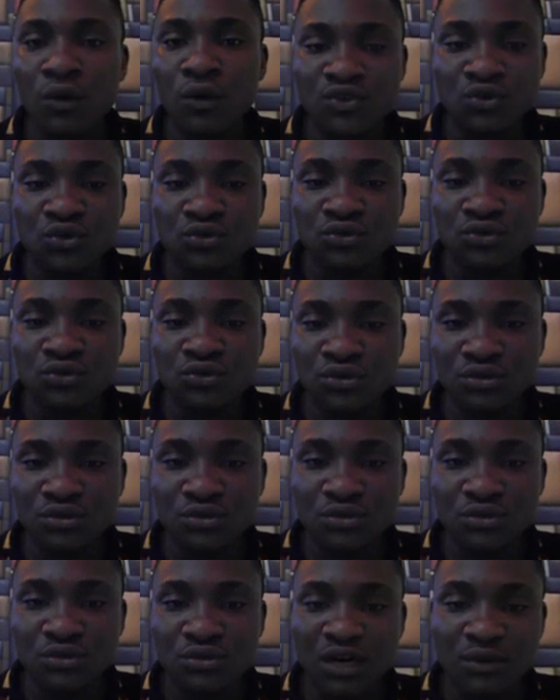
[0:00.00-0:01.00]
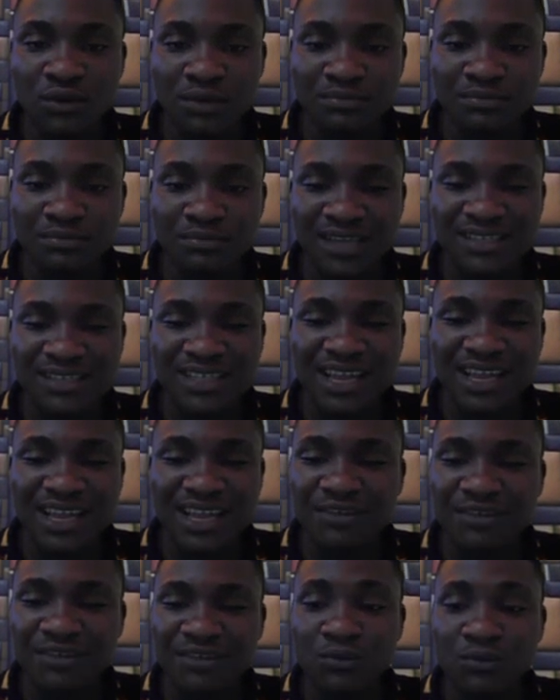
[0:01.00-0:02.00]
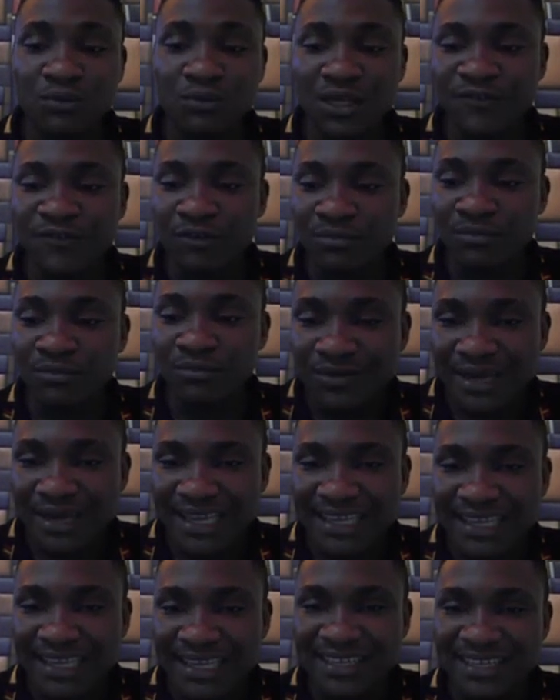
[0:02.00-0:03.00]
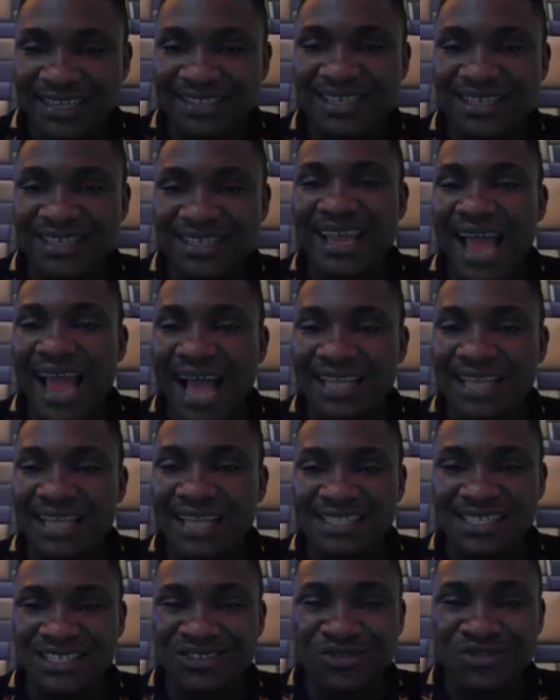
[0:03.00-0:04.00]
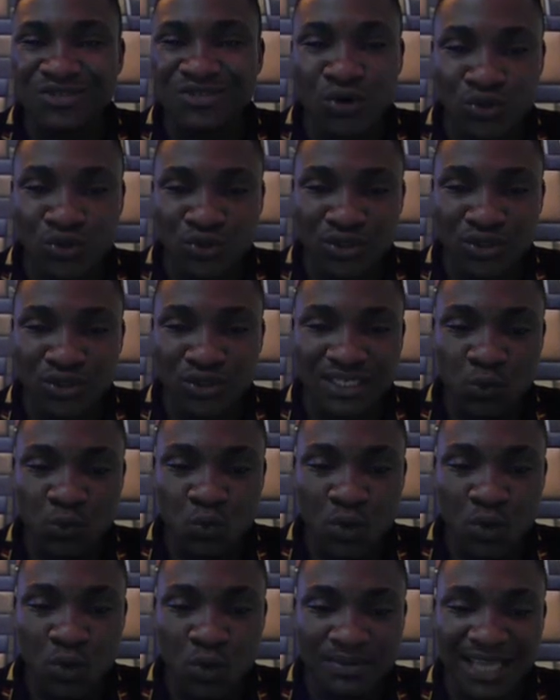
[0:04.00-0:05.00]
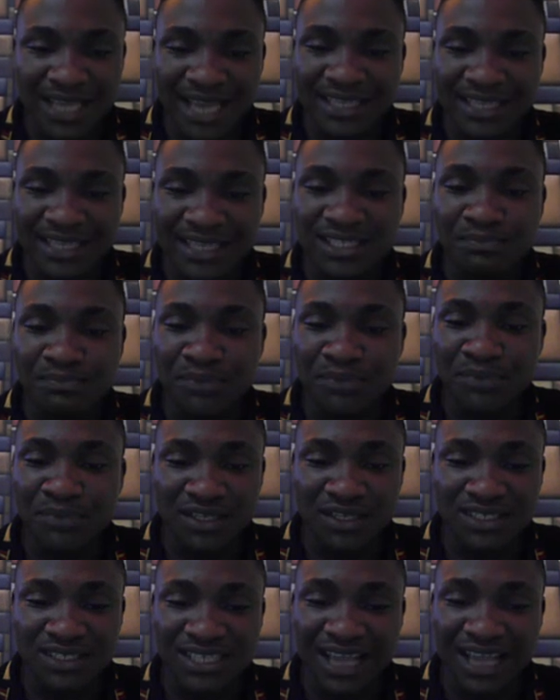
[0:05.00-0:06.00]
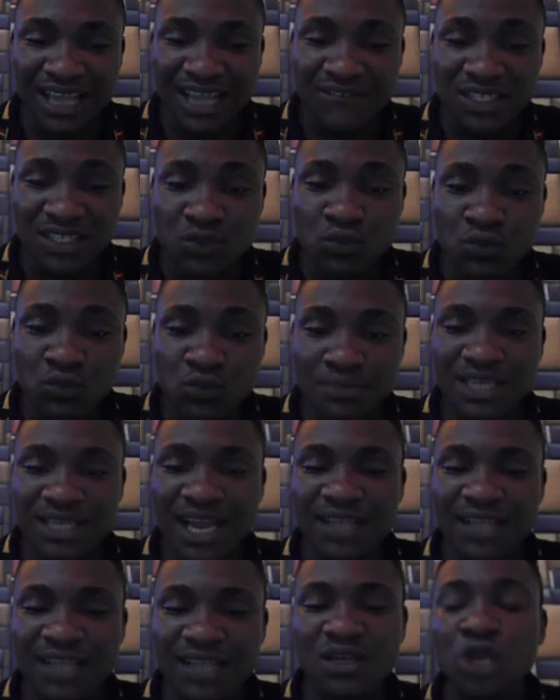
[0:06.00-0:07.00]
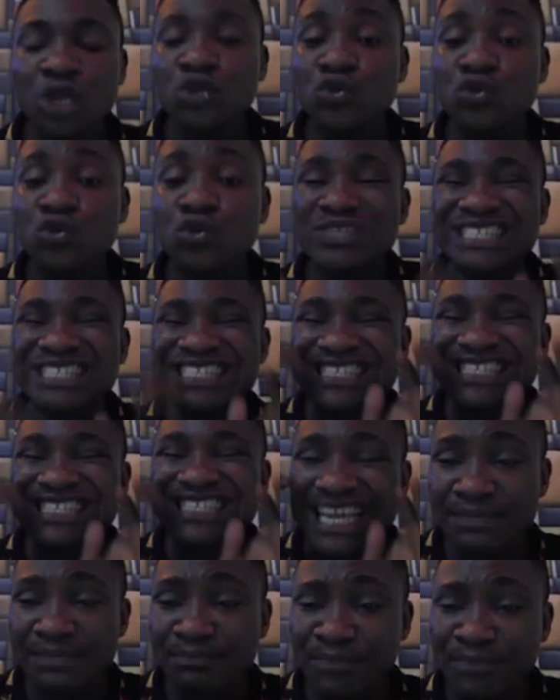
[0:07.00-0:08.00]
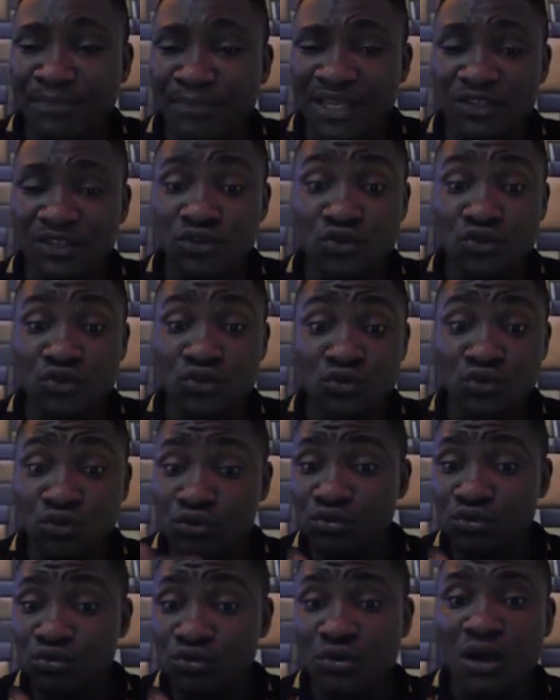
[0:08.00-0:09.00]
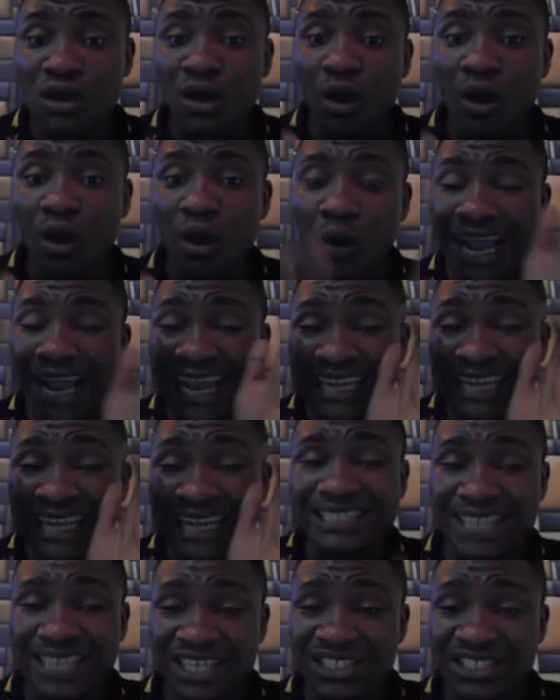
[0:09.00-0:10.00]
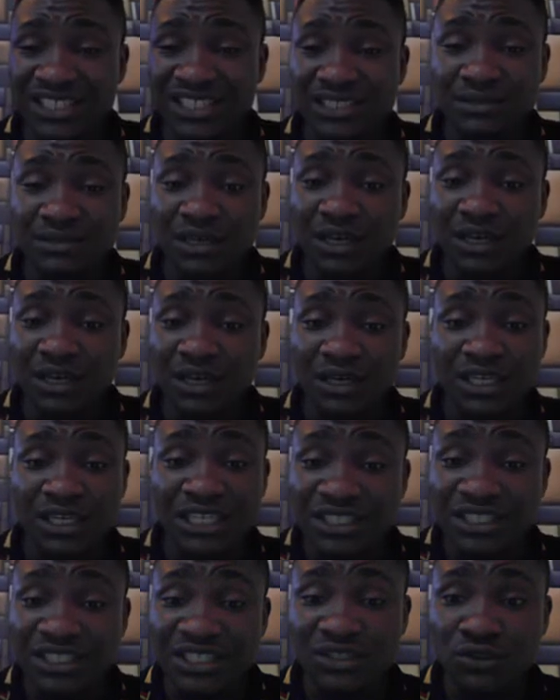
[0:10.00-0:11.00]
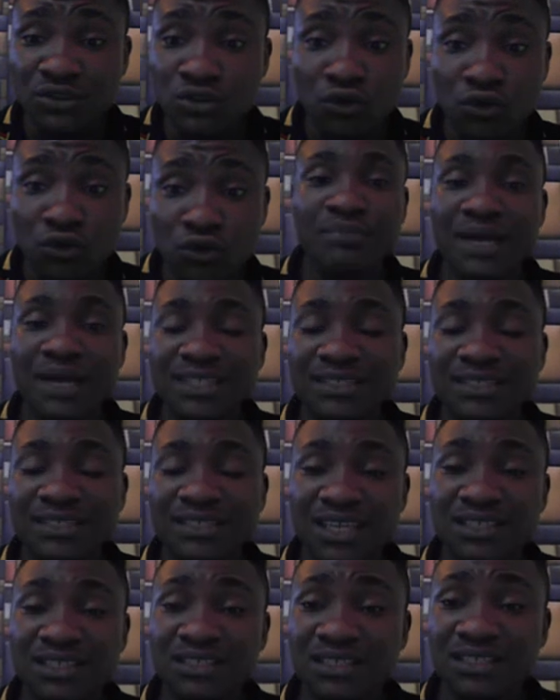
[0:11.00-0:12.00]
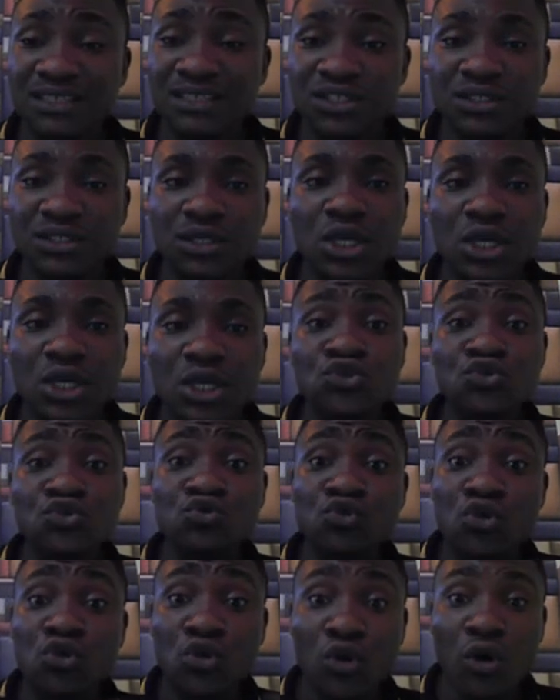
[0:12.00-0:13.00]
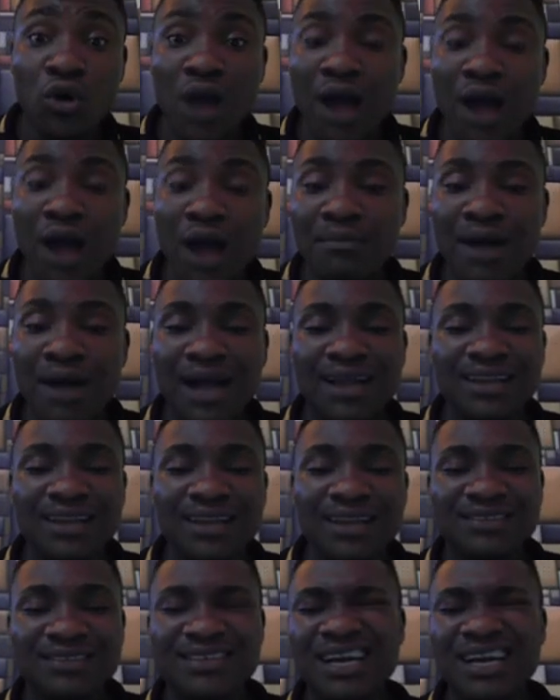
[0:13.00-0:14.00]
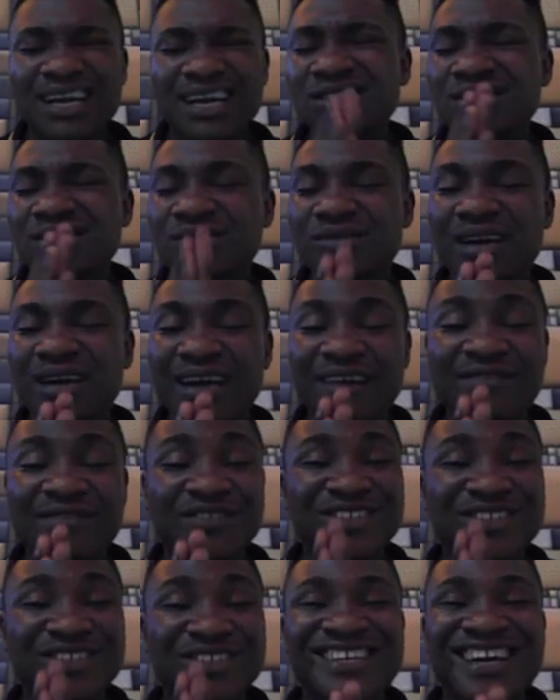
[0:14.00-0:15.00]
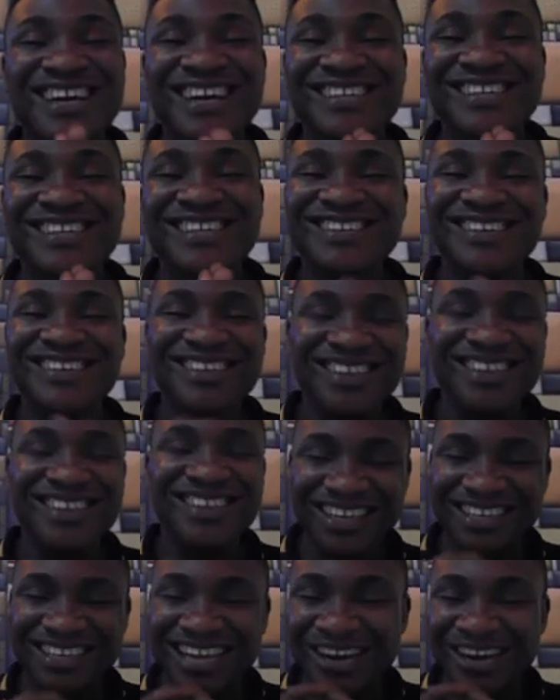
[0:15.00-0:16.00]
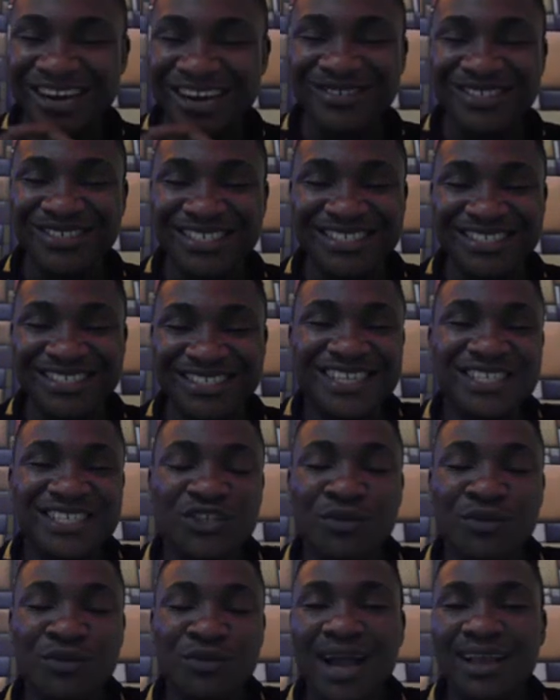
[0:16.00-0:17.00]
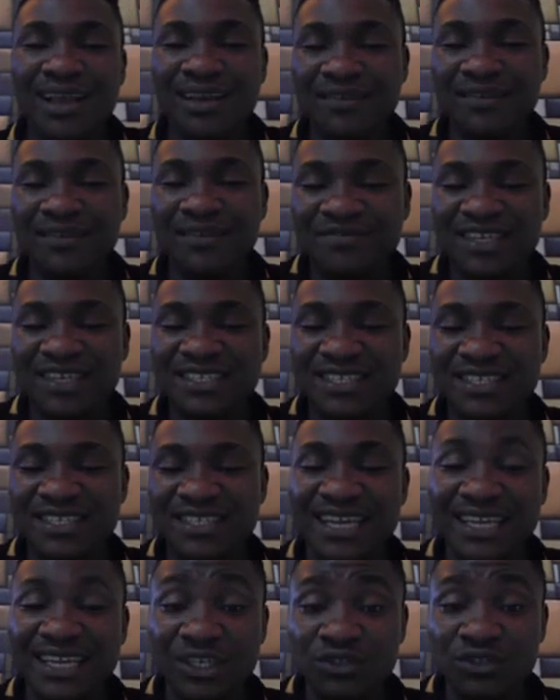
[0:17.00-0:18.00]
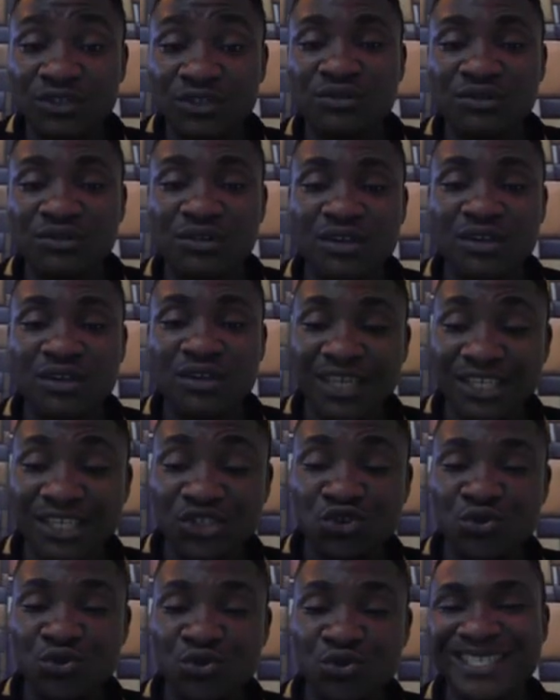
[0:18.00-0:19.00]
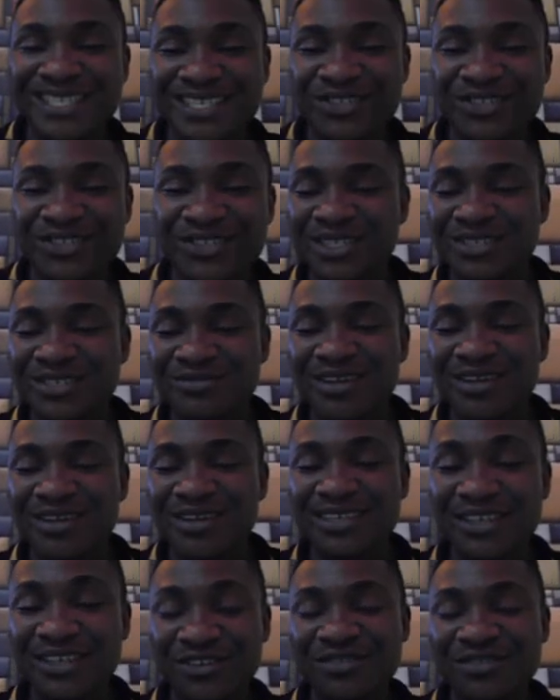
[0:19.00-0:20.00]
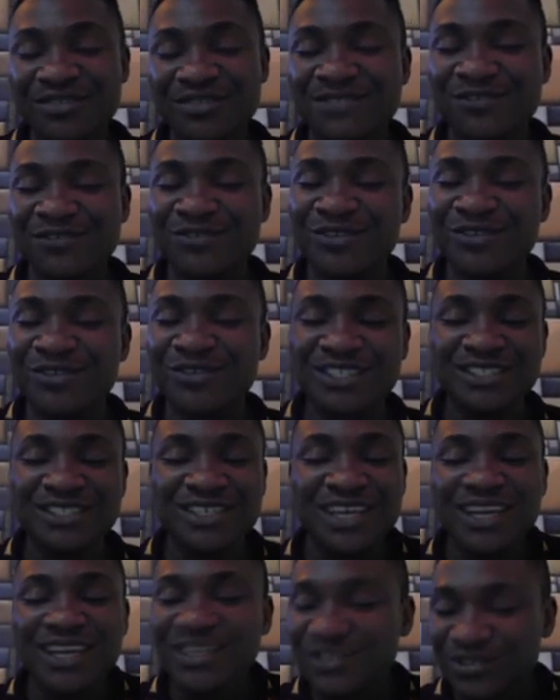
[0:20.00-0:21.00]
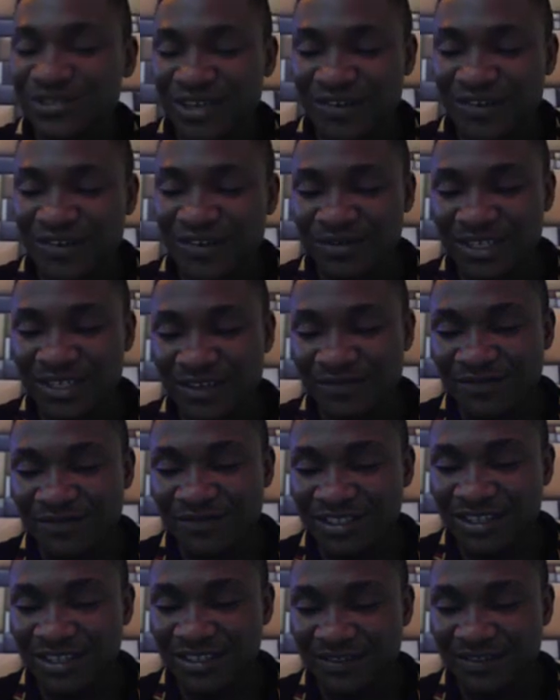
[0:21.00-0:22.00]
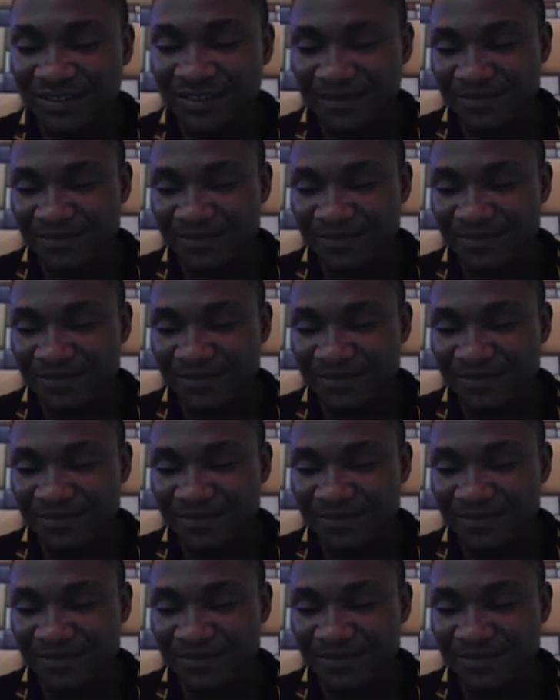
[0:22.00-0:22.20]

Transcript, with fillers: go to Google uh, Webmaster and request for manual index, and still go to this website, this pinning service website, to send pinning to Google or any searching uh, engine, third-party searching engine, to crawl our backlink. That's all I have for you guys on how to index your backlink faster in Google in twenty twenty-one. Thank you guys for watching. Do have a wonderful day.